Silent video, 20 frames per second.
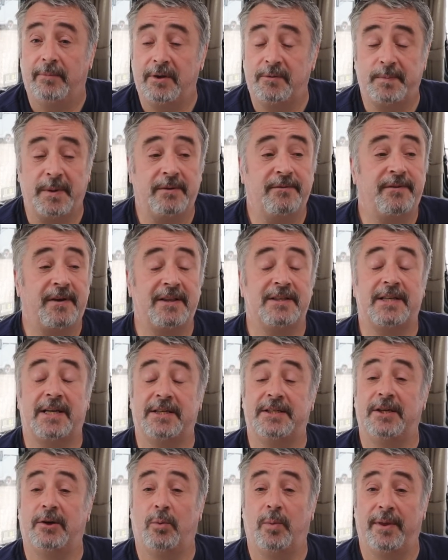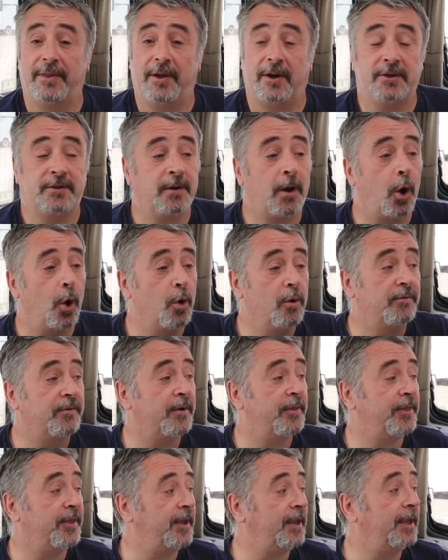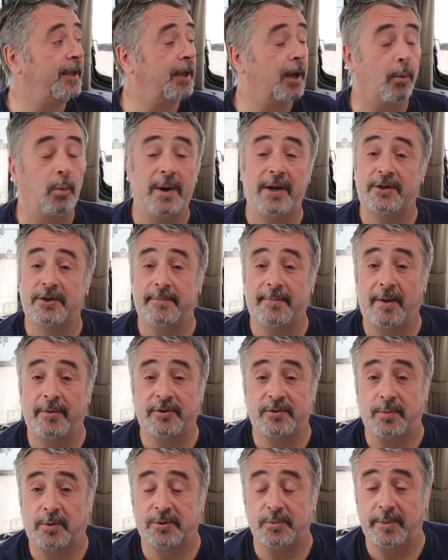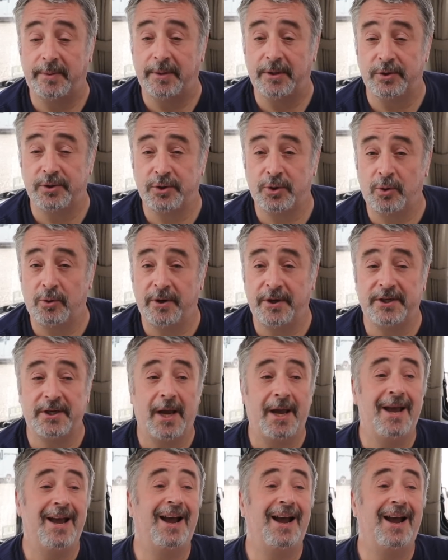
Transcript: It's been fantastic with us over the winter months whilst we're in storage,